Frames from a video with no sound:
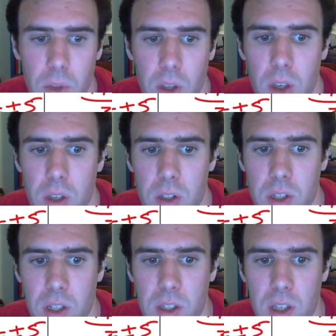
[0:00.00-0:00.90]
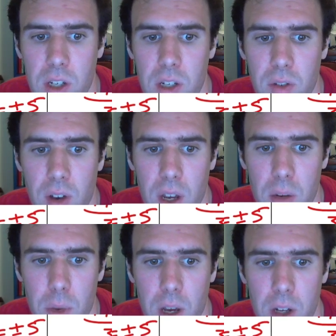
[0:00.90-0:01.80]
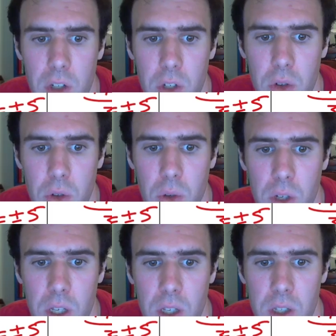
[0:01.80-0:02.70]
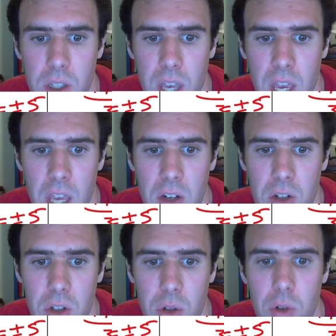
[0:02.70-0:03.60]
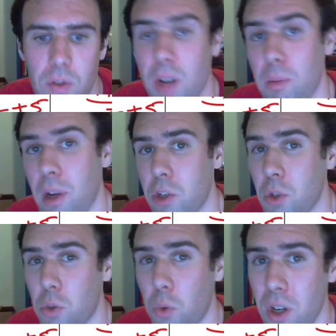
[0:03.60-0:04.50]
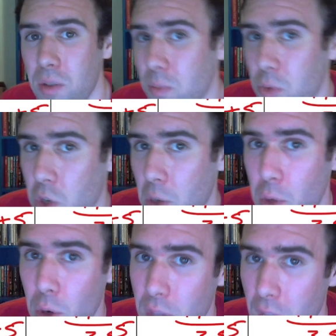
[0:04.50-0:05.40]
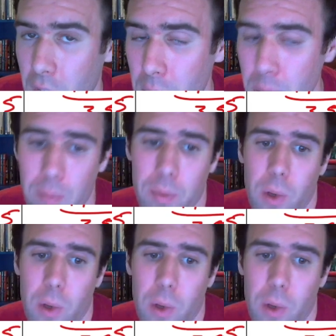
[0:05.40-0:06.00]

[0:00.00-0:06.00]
16 divided by 2 is 8, 2 divided by 2 is 1, so I broke that up.